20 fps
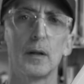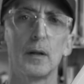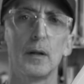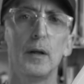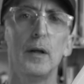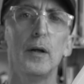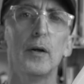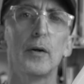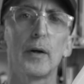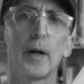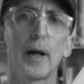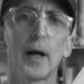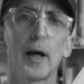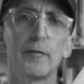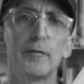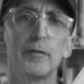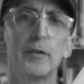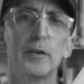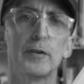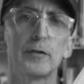Here I
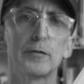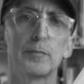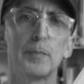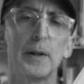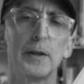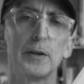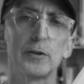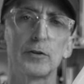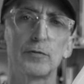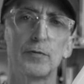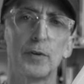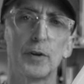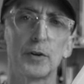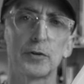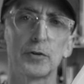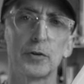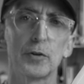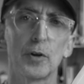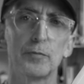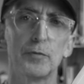have the Spanish
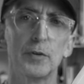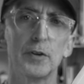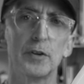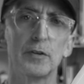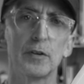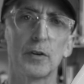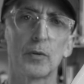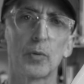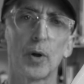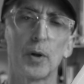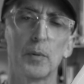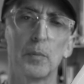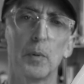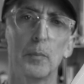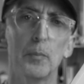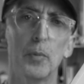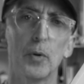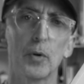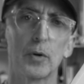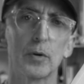version of this incredible
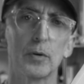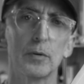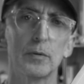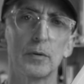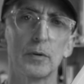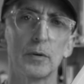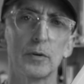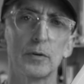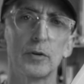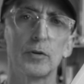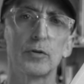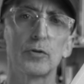book, The